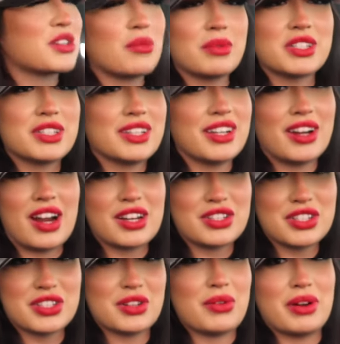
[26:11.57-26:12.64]
so much in here. I
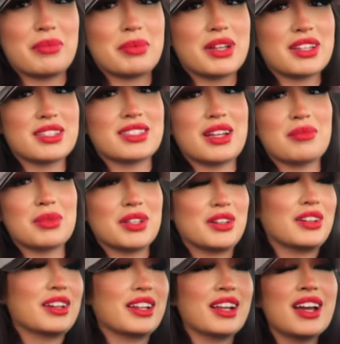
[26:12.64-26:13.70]
just know it because I'm
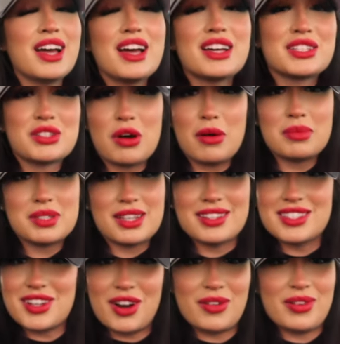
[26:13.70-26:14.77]
literally so
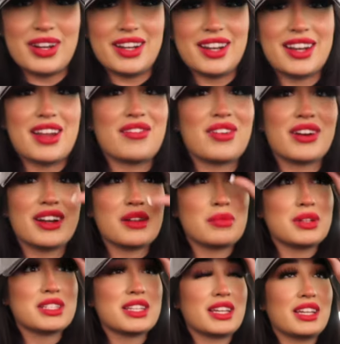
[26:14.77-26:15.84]
obsessed already, and I've already
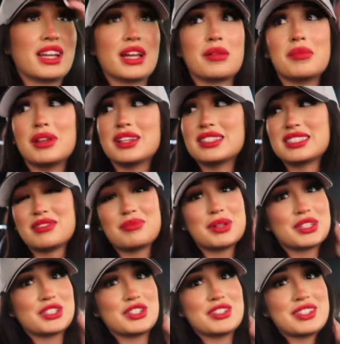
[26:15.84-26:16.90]
been taking like millions of
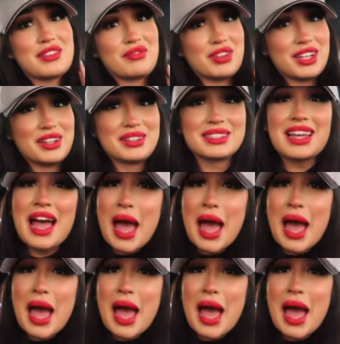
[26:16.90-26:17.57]
pictures and videos.